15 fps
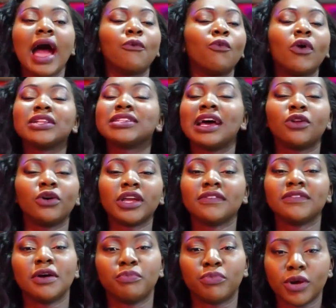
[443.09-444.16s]
What I don't
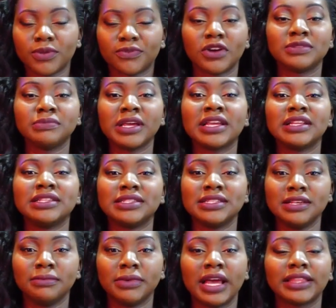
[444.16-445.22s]
give them props for is making it
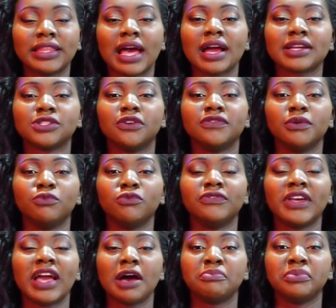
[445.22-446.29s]
seem like the action of the
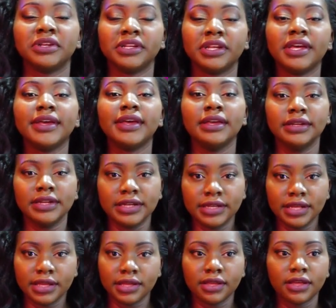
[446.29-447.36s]
movie happened in a
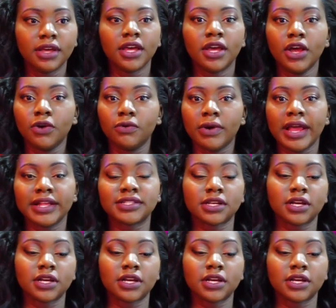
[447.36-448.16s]
day, right?